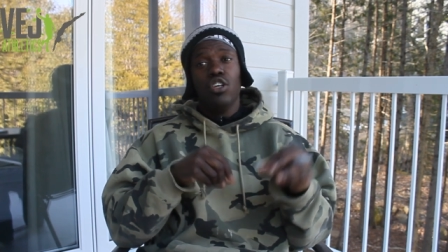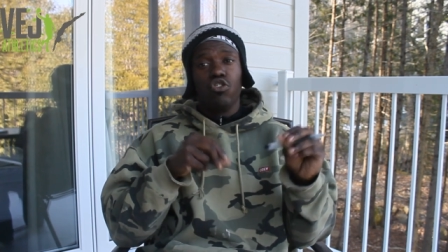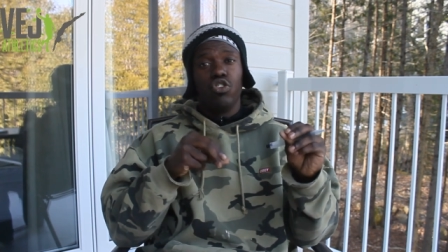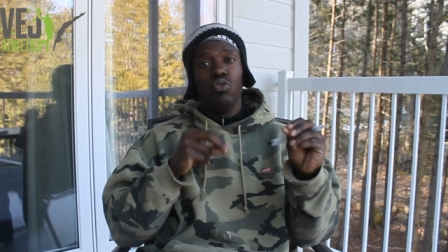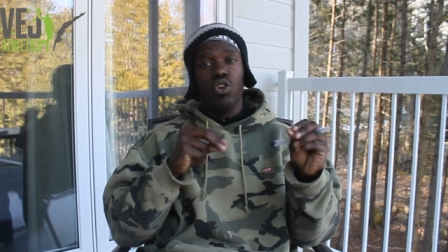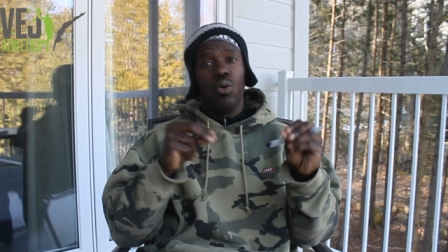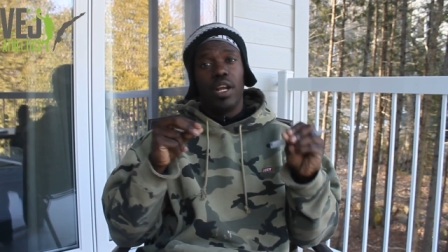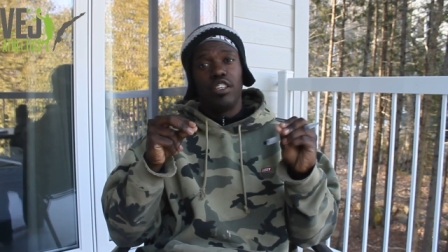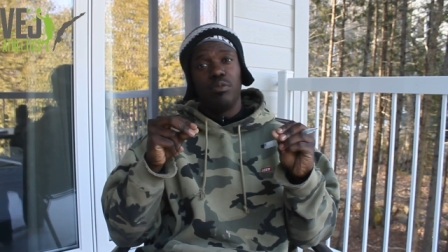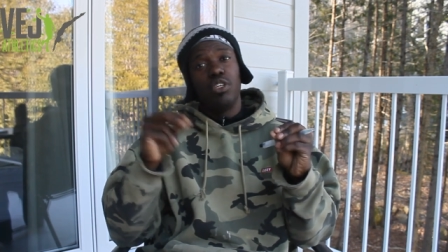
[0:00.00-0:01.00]
So you don't want
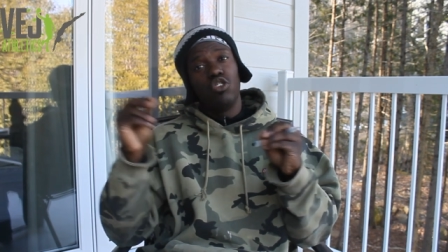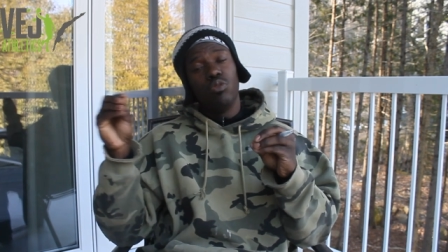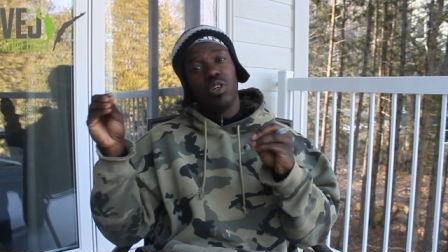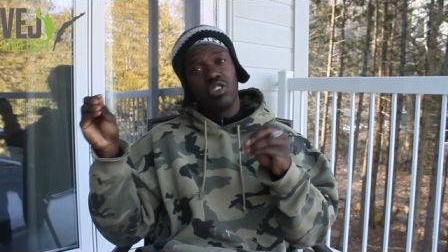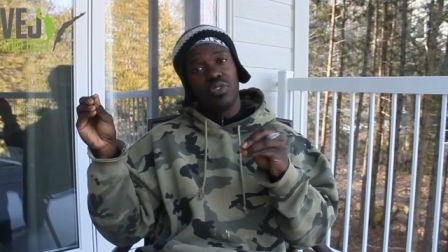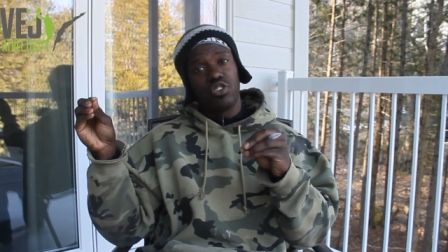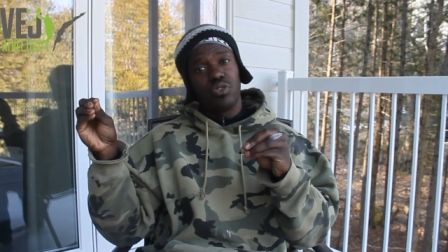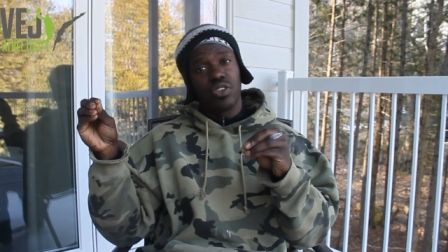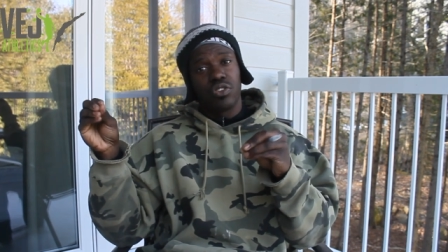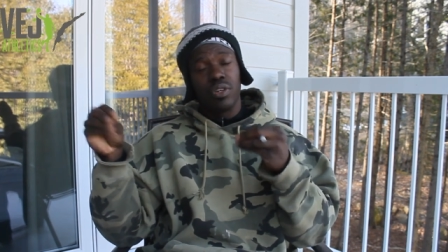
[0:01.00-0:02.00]
it to be too much of a
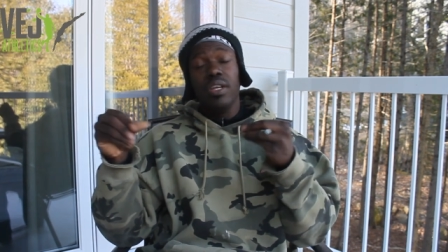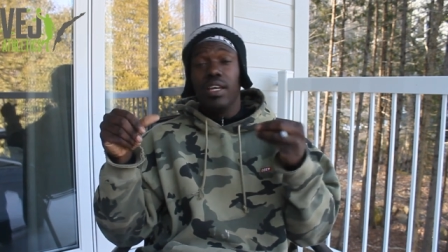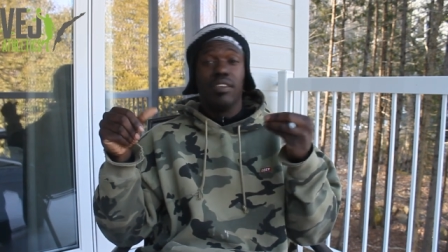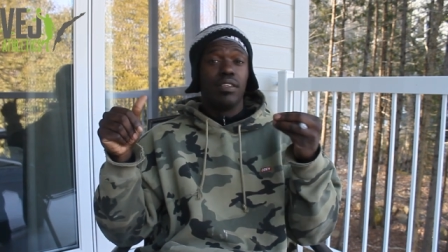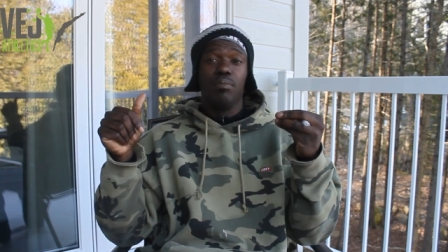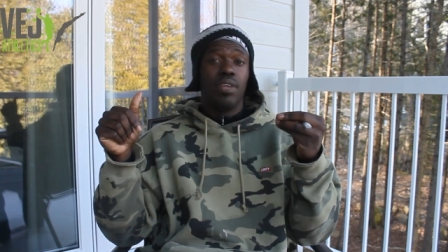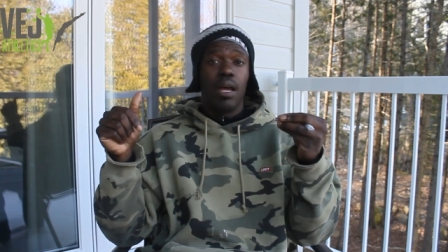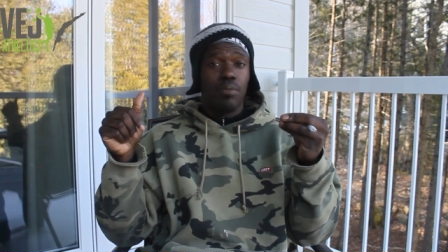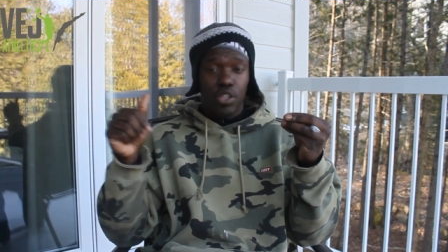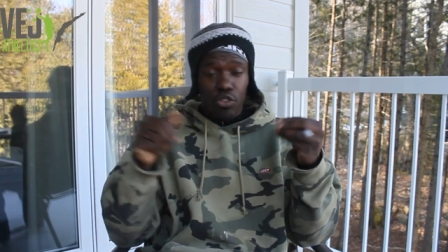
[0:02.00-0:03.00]
stressor, and
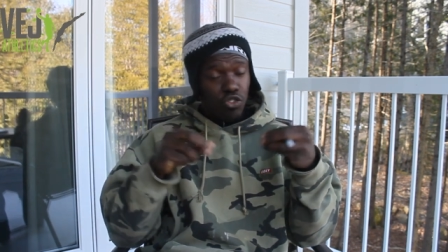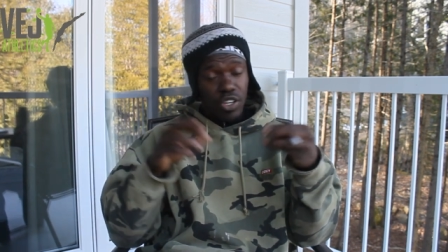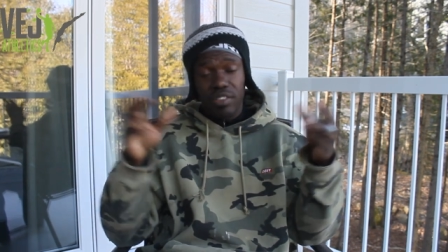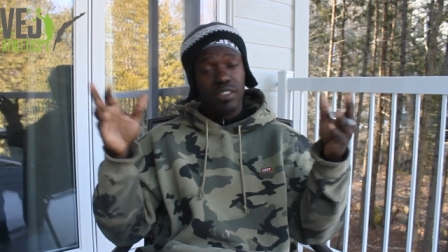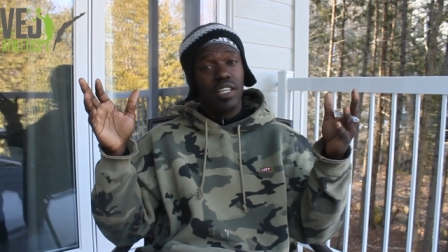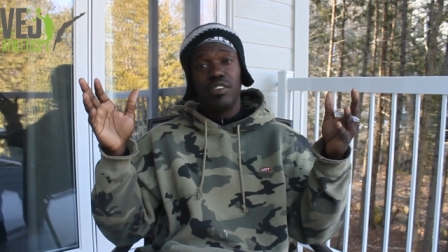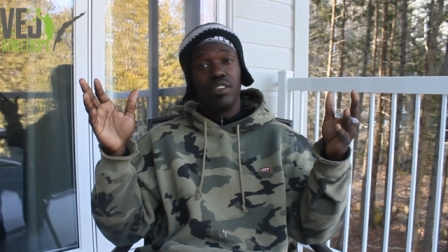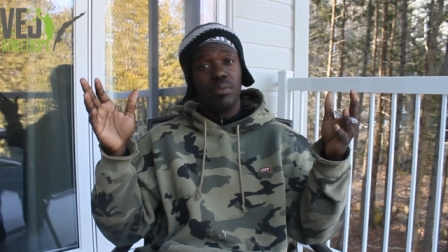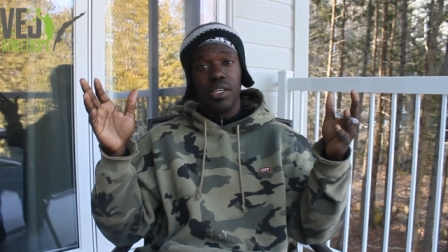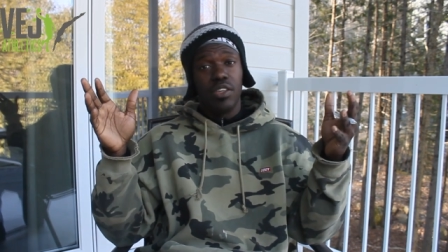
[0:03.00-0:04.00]
sometimes it just needs to
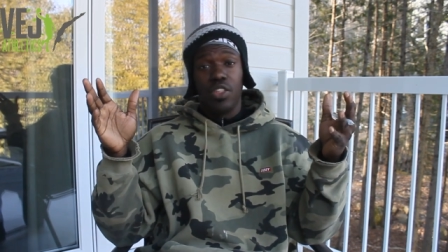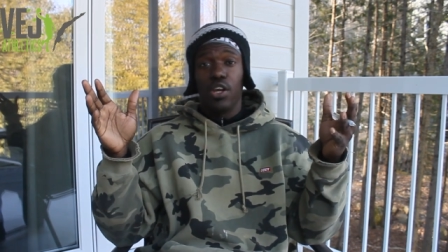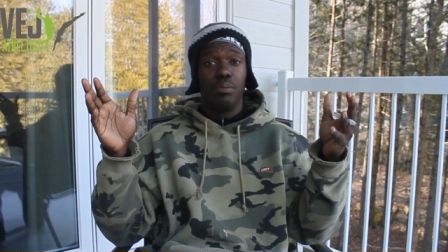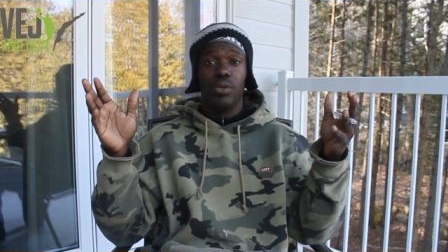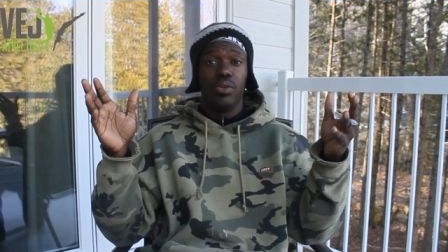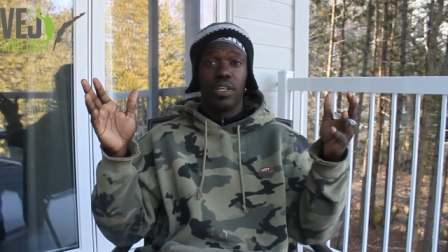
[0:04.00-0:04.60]
be therapeutic.